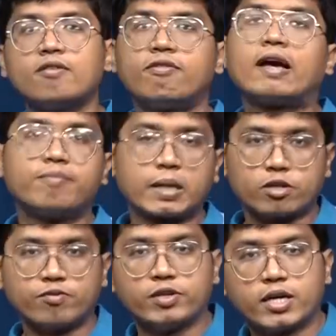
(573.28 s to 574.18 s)
5
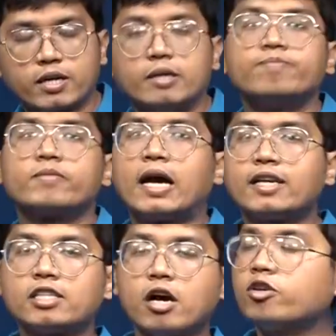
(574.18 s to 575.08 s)
microfarad. That
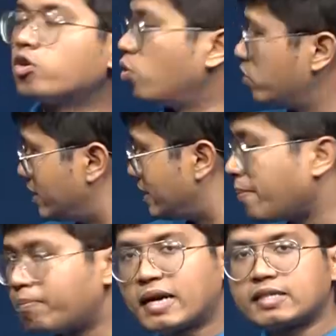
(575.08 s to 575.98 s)
is how you go
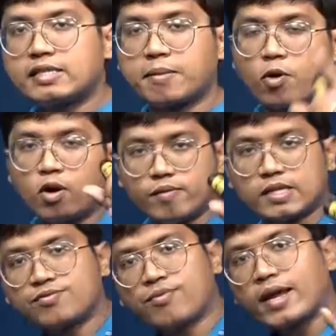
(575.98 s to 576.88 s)
step by step.
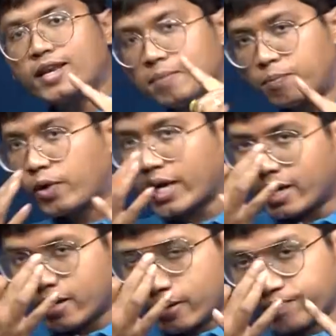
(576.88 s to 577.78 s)
Always find the
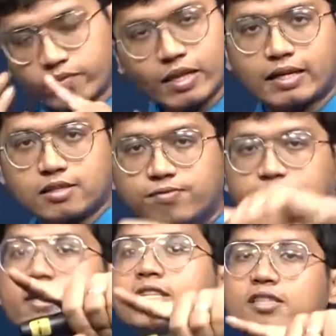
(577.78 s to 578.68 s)
point that is
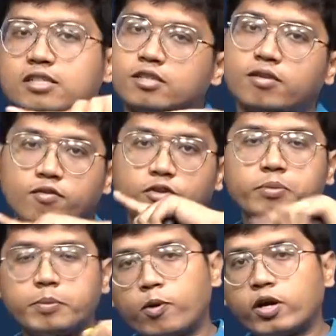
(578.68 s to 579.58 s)
furthest from
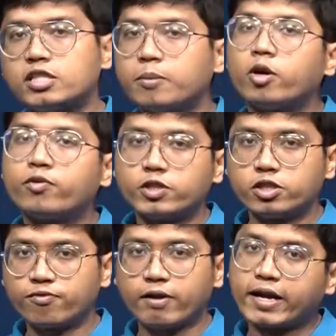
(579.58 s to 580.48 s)
the points about which
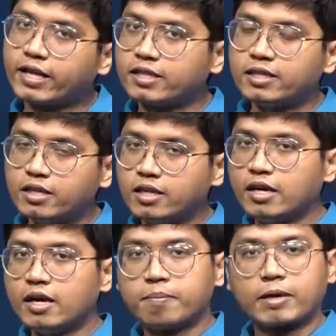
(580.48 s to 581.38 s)
you're finding the
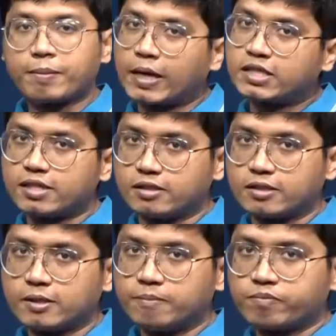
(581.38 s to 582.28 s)

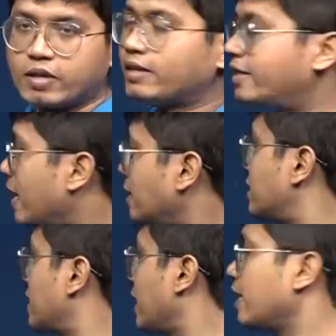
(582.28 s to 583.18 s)
capacitance. Then
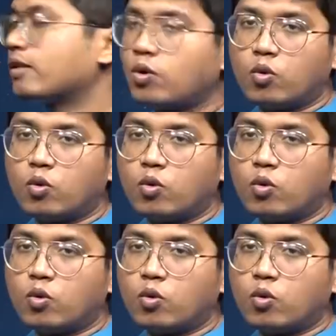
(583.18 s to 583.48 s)
see